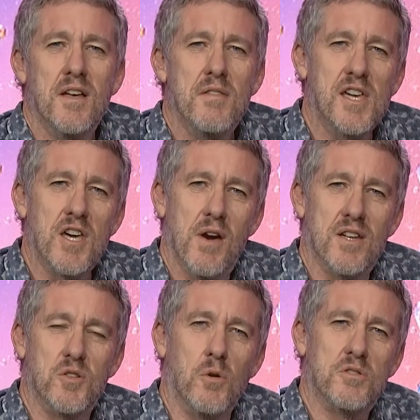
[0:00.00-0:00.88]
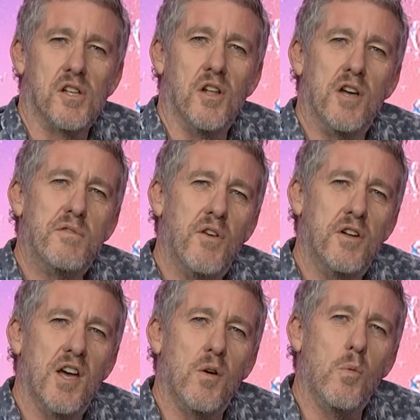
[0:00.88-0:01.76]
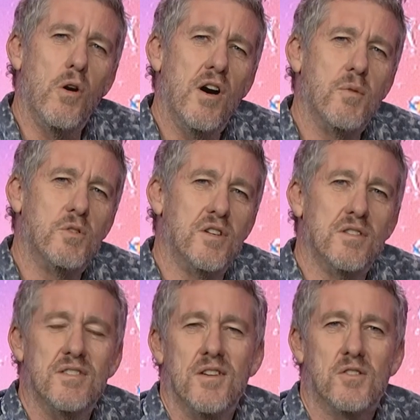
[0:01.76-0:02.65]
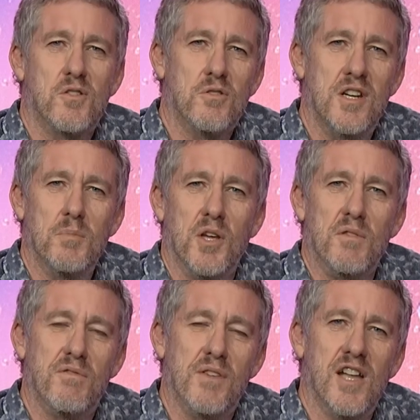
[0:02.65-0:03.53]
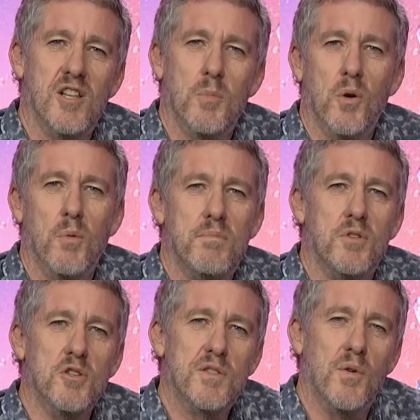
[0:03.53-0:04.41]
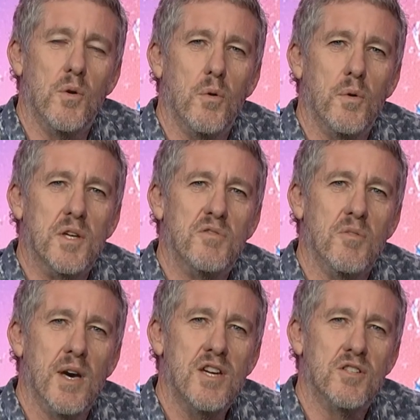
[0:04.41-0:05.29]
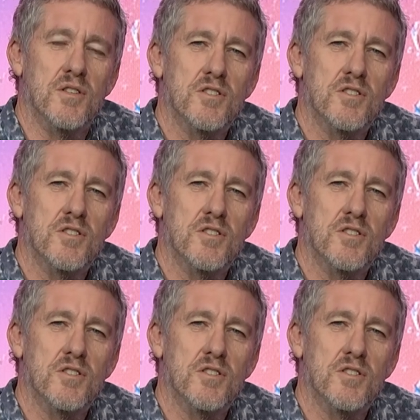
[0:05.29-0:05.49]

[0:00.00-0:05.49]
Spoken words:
they go out and talk to the client and find out why, which is incredibly valuable, useful information.